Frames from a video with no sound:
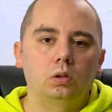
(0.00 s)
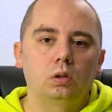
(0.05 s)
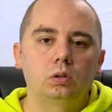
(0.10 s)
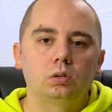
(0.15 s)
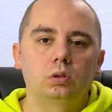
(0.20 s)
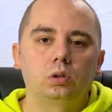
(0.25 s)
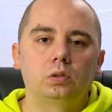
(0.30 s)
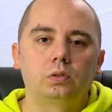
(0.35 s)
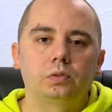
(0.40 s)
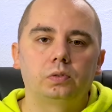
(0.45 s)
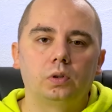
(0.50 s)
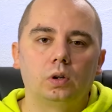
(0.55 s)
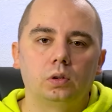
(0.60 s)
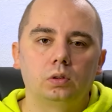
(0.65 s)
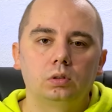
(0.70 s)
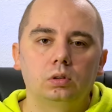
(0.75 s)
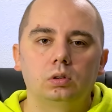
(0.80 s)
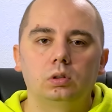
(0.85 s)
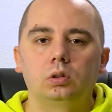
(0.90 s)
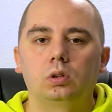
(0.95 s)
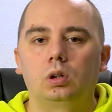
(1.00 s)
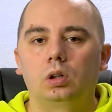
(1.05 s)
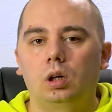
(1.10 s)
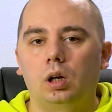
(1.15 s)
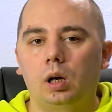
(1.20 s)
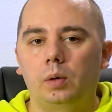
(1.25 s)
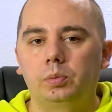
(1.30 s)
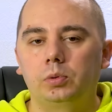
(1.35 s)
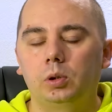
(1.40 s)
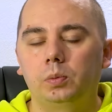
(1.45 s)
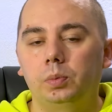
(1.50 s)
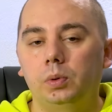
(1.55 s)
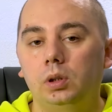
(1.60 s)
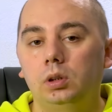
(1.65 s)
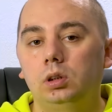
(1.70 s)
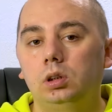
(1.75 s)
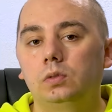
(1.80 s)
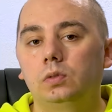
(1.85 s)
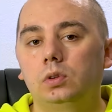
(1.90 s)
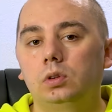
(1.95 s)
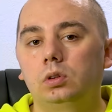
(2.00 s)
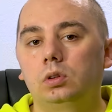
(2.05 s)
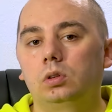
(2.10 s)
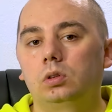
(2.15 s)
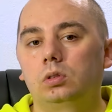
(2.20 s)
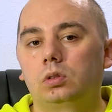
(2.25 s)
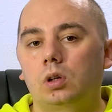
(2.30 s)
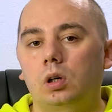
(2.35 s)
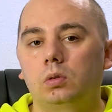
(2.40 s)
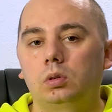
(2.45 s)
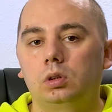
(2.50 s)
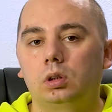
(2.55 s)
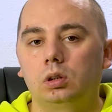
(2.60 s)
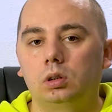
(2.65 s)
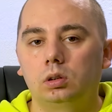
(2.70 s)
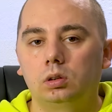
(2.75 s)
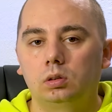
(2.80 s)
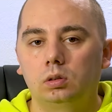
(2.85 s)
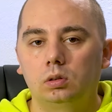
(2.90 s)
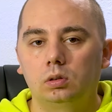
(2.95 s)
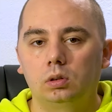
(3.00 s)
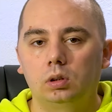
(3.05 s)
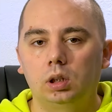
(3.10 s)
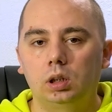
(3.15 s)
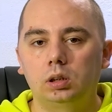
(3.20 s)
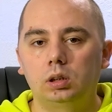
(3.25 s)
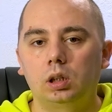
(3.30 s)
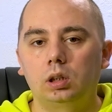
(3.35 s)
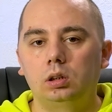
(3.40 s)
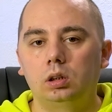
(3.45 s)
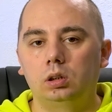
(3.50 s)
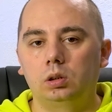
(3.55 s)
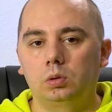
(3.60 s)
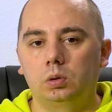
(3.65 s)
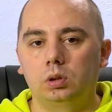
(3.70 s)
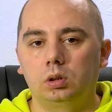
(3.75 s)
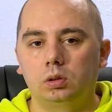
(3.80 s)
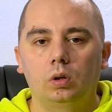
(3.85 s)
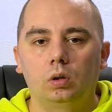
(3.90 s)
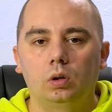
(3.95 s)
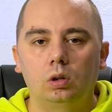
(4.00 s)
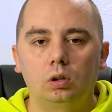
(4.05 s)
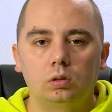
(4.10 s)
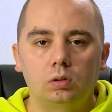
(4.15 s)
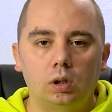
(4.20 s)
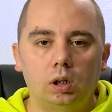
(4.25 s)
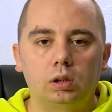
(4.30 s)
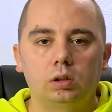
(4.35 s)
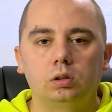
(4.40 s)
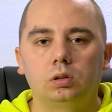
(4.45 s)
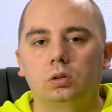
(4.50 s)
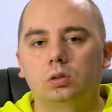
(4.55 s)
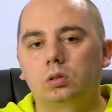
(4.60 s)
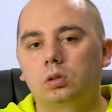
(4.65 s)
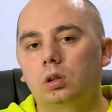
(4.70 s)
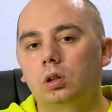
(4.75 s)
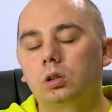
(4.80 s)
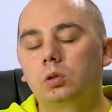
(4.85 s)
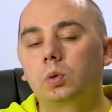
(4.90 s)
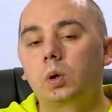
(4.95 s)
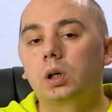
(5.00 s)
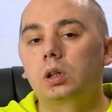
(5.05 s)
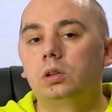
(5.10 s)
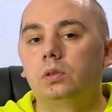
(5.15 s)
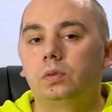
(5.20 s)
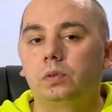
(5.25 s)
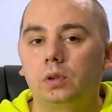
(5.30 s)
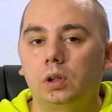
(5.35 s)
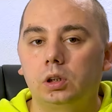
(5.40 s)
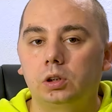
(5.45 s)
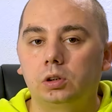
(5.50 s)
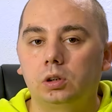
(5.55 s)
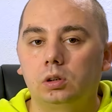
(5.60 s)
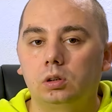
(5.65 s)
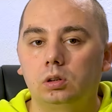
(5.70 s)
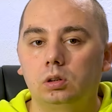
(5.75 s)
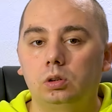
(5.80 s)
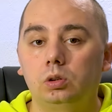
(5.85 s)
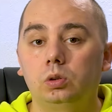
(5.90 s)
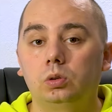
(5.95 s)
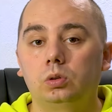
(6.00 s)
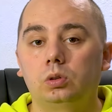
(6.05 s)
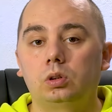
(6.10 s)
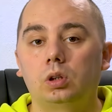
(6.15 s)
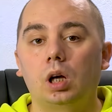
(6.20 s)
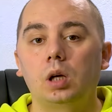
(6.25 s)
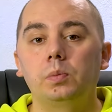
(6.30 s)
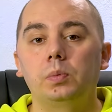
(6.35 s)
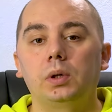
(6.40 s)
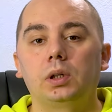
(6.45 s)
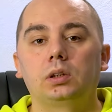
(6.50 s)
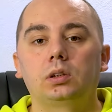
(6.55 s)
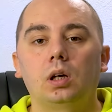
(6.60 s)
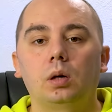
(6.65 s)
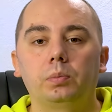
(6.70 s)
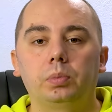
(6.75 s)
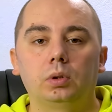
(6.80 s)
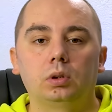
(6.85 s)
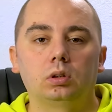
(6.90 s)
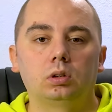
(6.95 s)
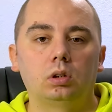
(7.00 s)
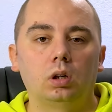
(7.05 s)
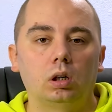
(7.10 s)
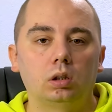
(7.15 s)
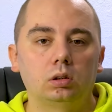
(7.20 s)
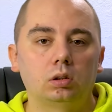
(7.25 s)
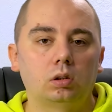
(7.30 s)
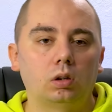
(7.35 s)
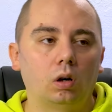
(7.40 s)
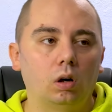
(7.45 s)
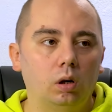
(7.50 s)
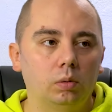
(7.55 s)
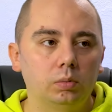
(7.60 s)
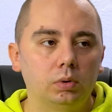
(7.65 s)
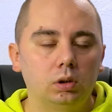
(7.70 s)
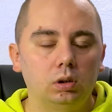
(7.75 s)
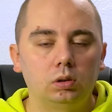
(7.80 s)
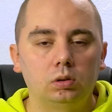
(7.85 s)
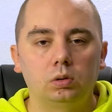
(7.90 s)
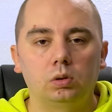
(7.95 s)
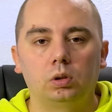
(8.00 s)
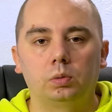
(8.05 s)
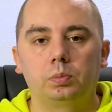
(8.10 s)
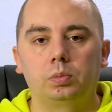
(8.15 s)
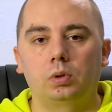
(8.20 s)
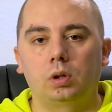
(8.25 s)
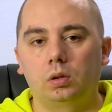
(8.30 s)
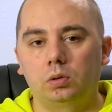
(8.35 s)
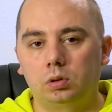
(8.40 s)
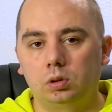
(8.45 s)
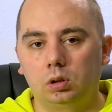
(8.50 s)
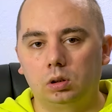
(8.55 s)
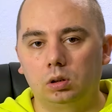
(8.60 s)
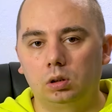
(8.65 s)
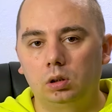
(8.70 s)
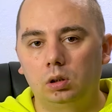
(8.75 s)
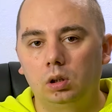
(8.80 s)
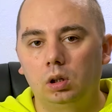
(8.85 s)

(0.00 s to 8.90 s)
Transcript: on your phone, your laptop, and even your router. Let's get into it. Alright, so a quick refresher. You type example.com into your browser.